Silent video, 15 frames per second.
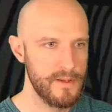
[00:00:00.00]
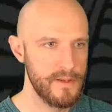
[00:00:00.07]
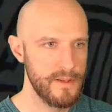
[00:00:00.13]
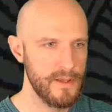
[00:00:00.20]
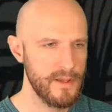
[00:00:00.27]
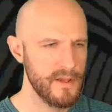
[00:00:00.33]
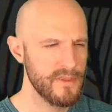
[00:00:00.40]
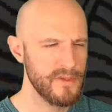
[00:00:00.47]

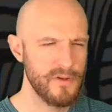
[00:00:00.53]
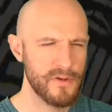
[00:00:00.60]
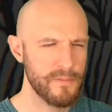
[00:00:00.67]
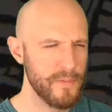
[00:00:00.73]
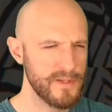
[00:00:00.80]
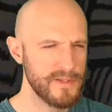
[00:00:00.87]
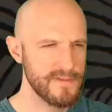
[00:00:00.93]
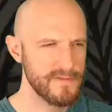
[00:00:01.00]
The nook
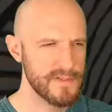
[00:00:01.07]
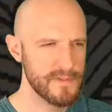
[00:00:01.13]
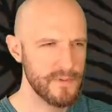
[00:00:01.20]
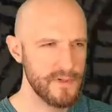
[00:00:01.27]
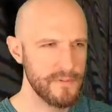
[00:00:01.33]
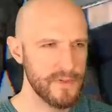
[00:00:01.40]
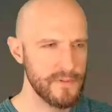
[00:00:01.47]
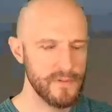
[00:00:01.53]
might have as
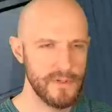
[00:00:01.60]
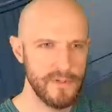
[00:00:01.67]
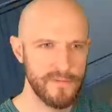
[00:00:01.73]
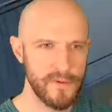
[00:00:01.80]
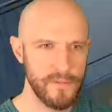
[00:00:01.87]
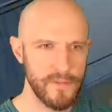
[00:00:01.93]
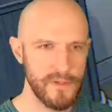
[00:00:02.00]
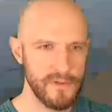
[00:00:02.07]
well, but it wouldn't have
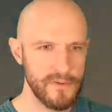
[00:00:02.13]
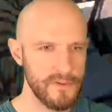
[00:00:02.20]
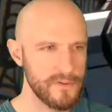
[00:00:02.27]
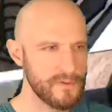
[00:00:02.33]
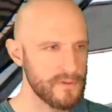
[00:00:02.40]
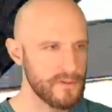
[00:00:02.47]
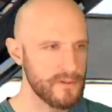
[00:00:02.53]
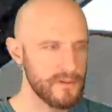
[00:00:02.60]
got me
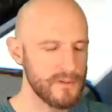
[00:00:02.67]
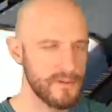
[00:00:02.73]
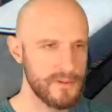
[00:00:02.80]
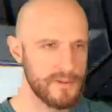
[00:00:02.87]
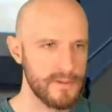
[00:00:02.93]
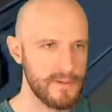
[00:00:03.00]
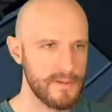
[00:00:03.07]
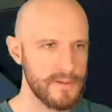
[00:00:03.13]
north.
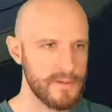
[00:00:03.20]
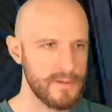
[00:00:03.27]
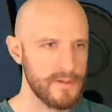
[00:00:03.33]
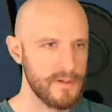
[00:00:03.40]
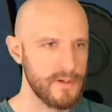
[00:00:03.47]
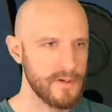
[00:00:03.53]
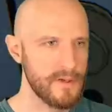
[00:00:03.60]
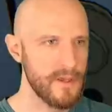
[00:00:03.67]

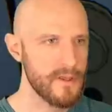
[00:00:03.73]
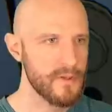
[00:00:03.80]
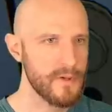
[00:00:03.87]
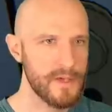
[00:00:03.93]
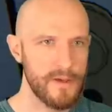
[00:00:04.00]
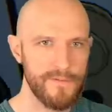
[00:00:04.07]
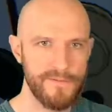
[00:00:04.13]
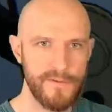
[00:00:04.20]
Okay, so I
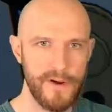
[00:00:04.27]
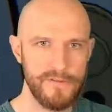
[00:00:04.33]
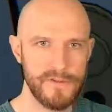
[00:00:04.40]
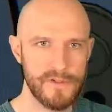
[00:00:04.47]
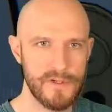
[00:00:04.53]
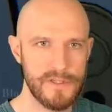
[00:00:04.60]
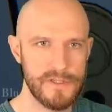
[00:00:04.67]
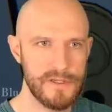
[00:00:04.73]
get 5
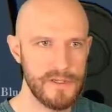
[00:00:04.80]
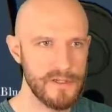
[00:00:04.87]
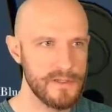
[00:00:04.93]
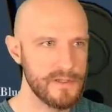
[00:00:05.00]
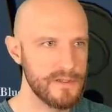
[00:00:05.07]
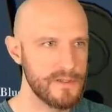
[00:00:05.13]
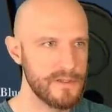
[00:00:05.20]
tries here.